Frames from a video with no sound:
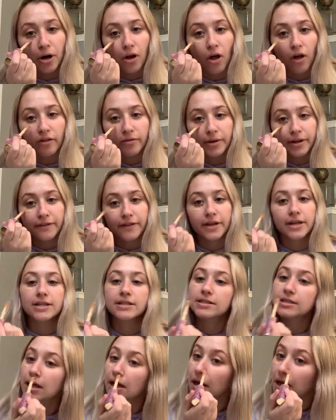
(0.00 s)
all over my face.
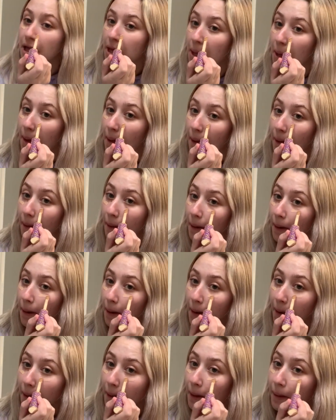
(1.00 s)

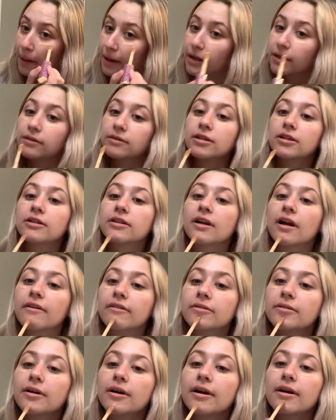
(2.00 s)
Like literally
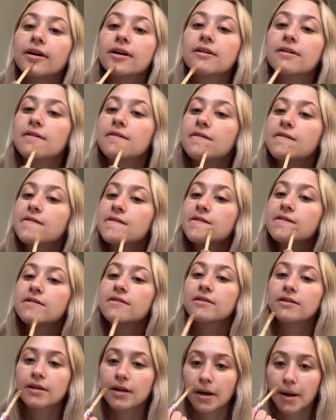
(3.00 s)
everywhere.
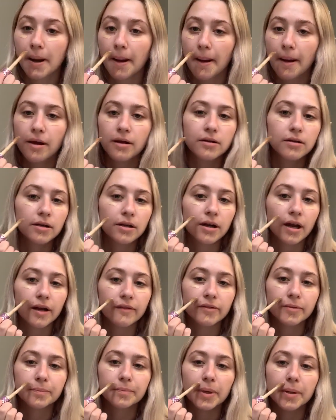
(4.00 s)
I have a
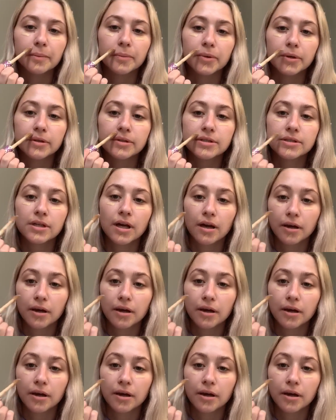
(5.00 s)
pimple, so